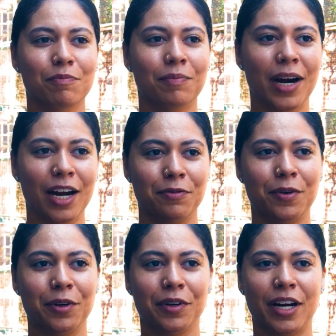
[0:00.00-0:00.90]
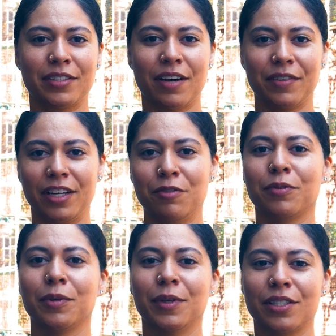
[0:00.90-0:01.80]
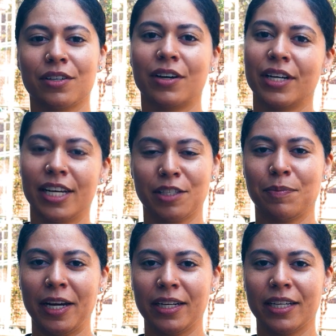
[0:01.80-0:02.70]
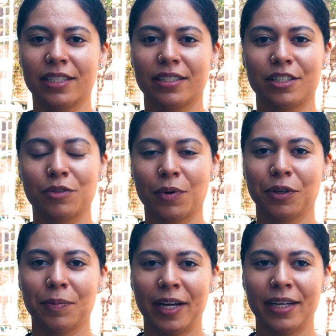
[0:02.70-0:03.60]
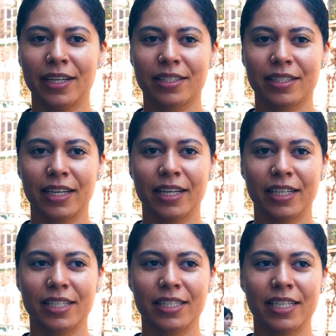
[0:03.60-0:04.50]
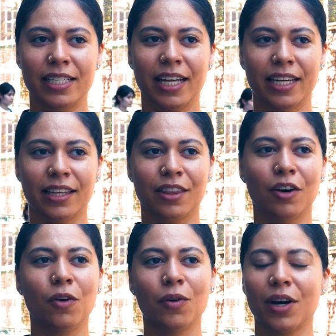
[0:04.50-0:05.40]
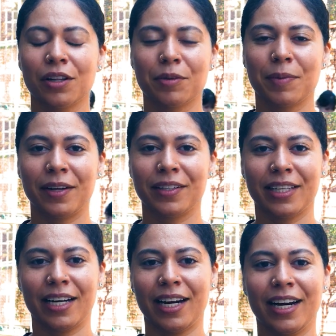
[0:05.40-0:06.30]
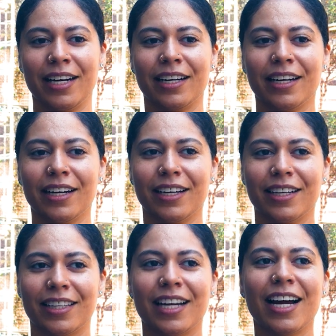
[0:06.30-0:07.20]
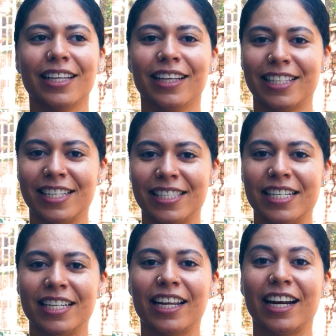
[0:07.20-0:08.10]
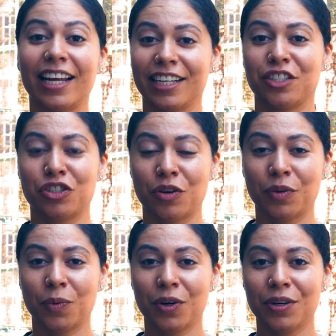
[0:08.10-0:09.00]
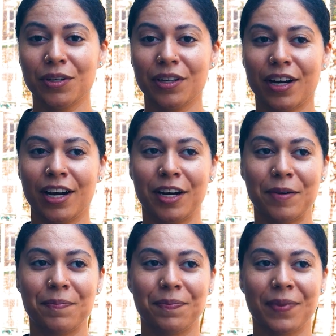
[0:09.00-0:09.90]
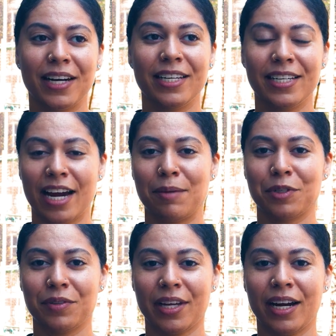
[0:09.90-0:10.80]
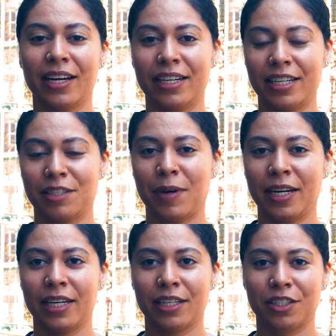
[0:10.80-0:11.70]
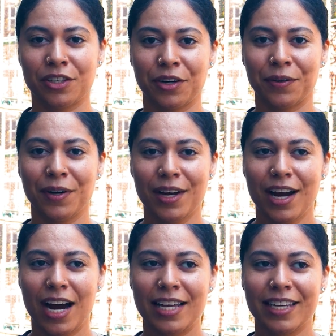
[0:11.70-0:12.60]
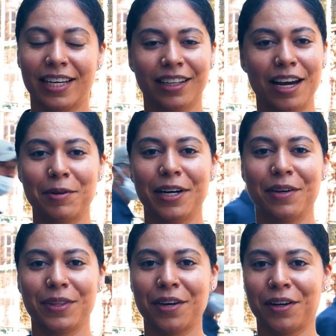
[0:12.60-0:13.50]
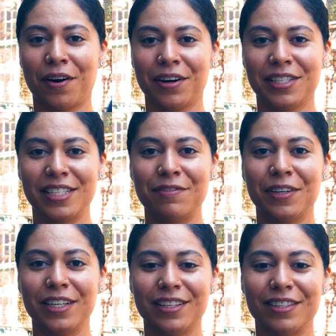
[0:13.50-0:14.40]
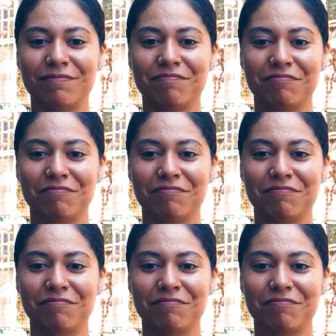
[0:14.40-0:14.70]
my photographs have an influence on his painting, his oil paintings, and getting to see like the whole color palette that I like to see and that I like to show the world, that he captured that in his paintings. So I think collaborating with other artists, even